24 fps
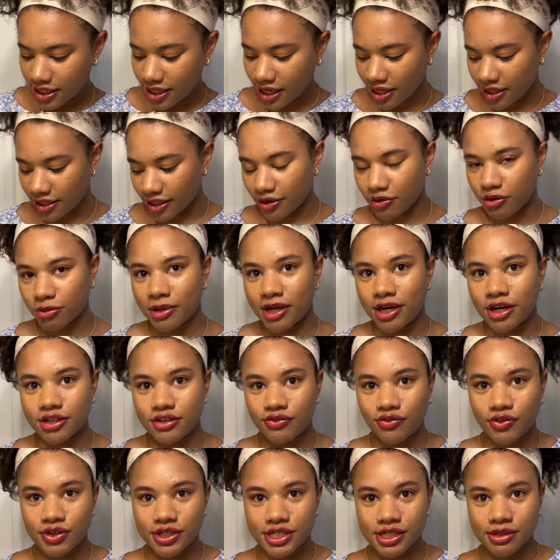I kind of like when my hair's
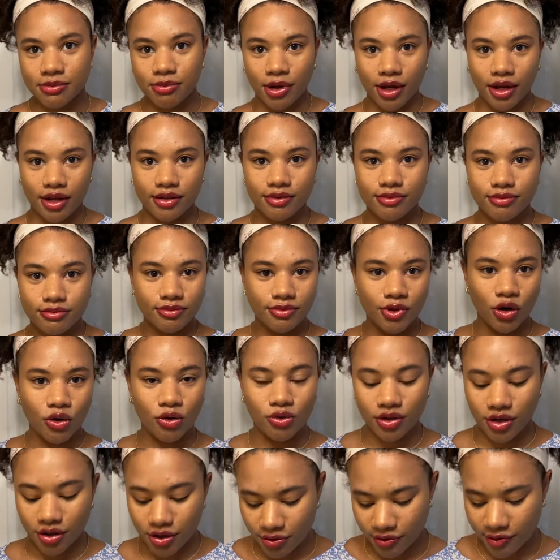frizzy, but whole
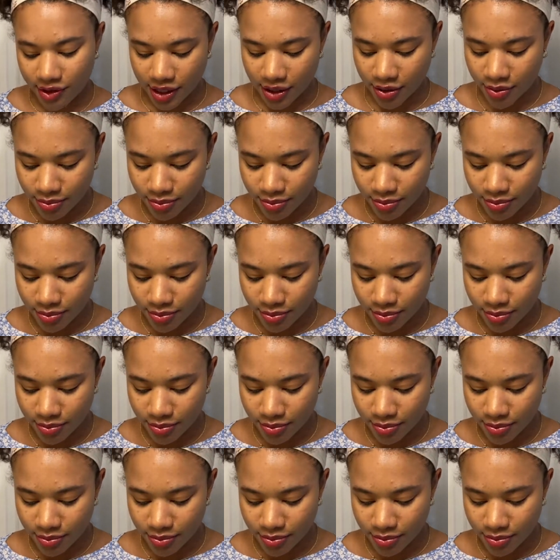nother video.